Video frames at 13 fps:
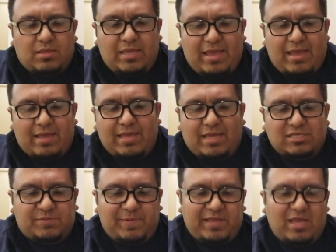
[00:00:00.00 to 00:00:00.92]

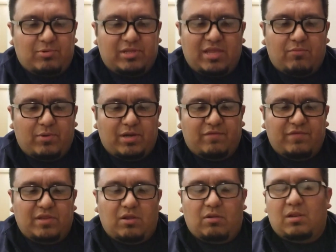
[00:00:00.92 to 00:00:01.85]
Just being able to get rid of
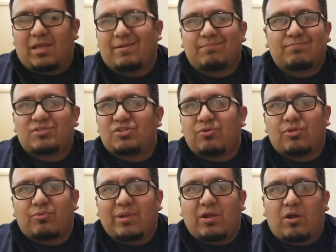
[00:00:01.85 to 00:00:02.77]
2 or
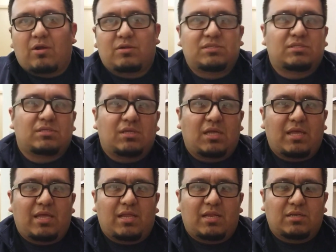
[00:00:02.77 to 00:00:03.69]
3 cards
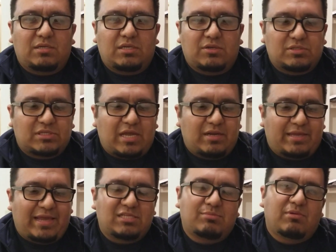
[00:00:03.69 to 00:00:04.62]
and just kind of
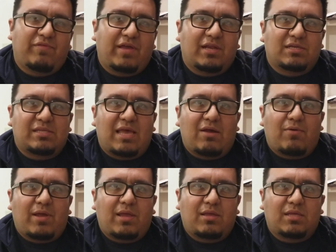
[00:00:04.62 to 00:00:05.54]
gain some advantage that way.